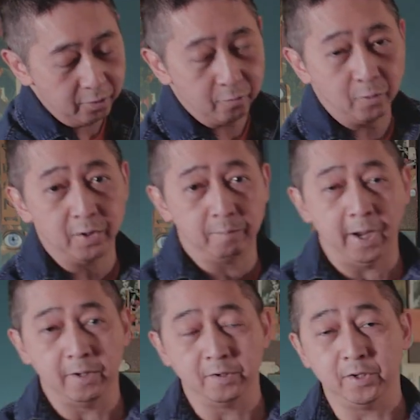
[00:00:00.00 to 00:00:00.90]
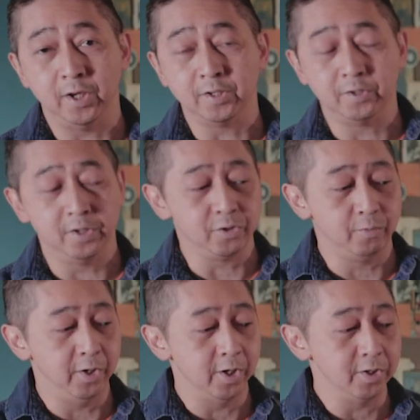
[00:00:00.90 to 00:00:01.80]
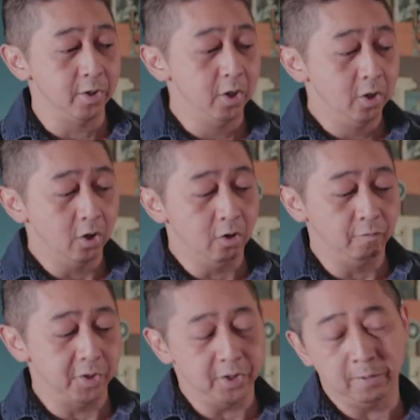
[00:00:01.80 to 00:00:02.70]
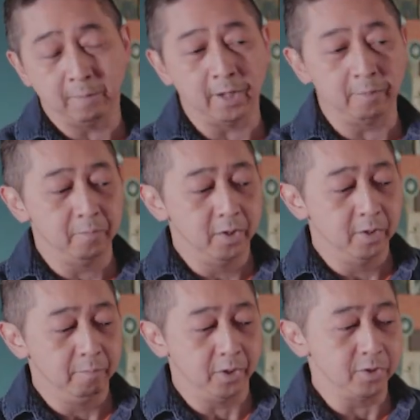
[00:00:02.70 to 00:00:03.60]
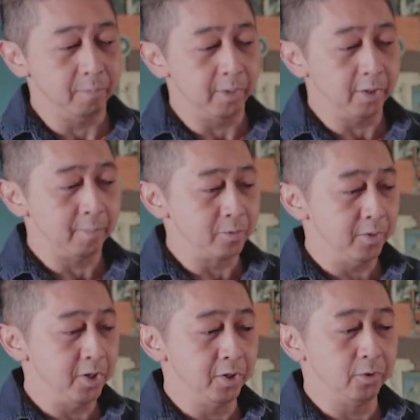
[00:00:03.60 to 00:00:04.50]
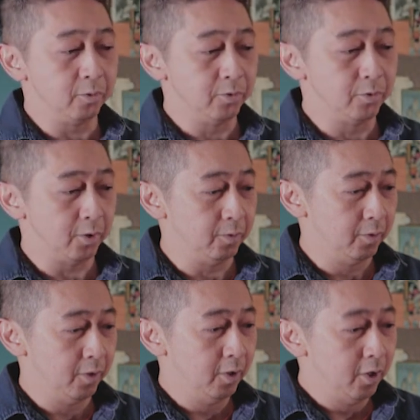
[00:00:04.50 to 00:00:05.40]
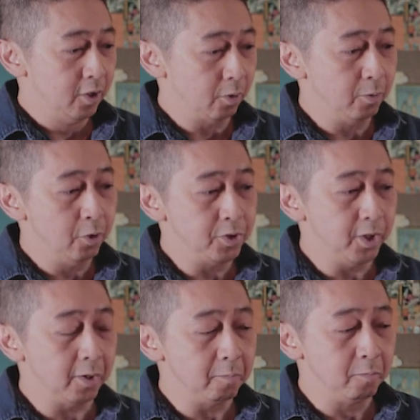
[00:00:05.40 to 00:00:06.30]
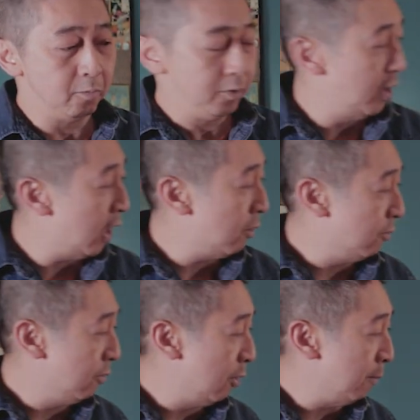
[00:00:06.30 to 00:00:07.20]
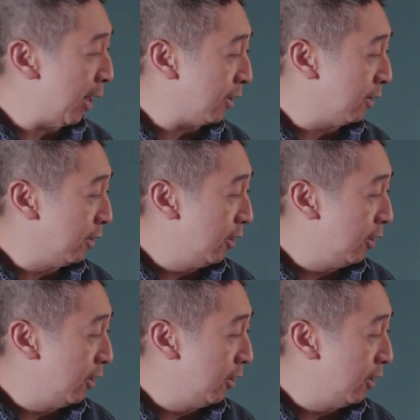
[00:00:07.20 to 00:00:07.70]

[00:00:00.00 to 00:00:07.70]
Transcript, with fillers: where the panel is, the screen is, or facing the bottom, because it makes it much easier to control. So we're using a, now we're back